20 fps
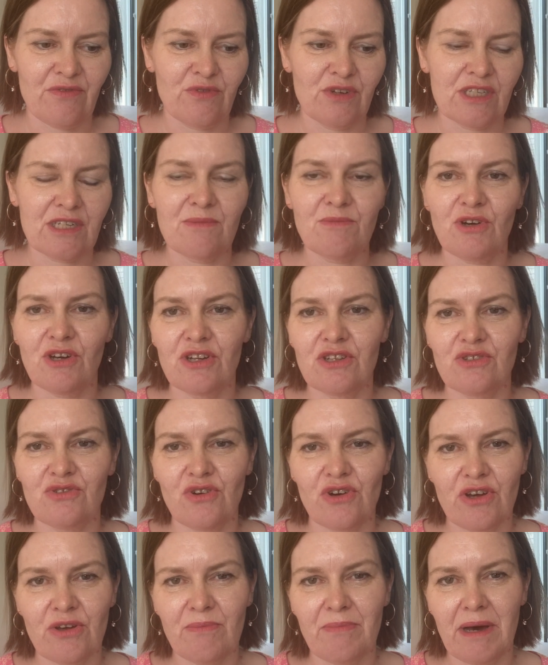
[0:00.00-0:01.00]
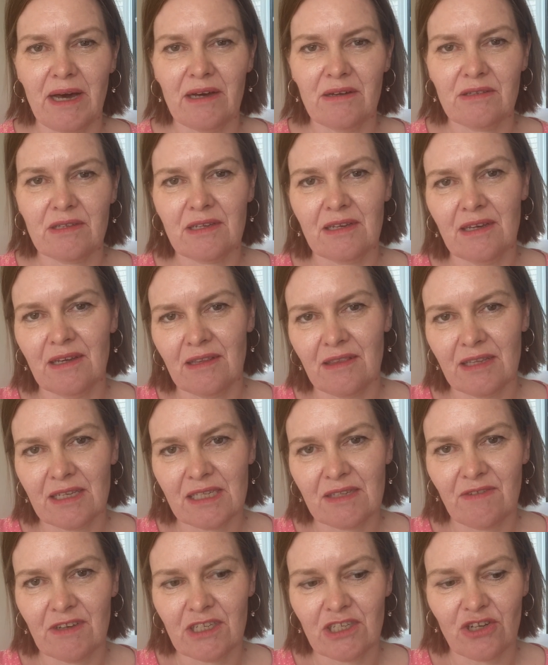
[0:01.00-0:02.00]
which I'm going to talk about in
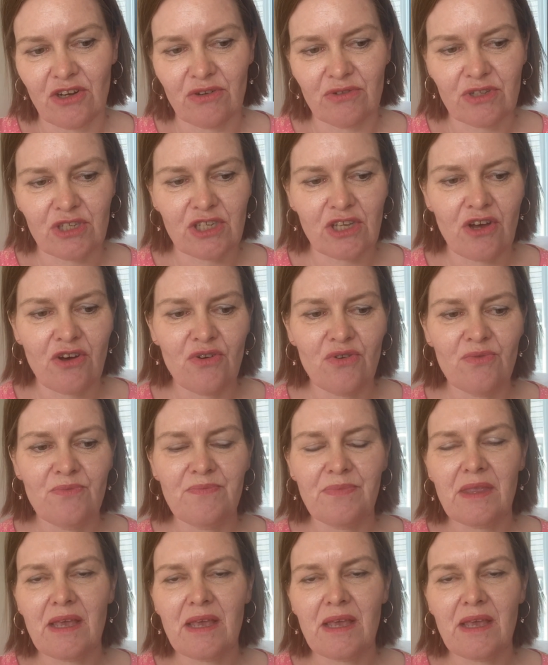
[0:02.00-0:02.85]
this video. So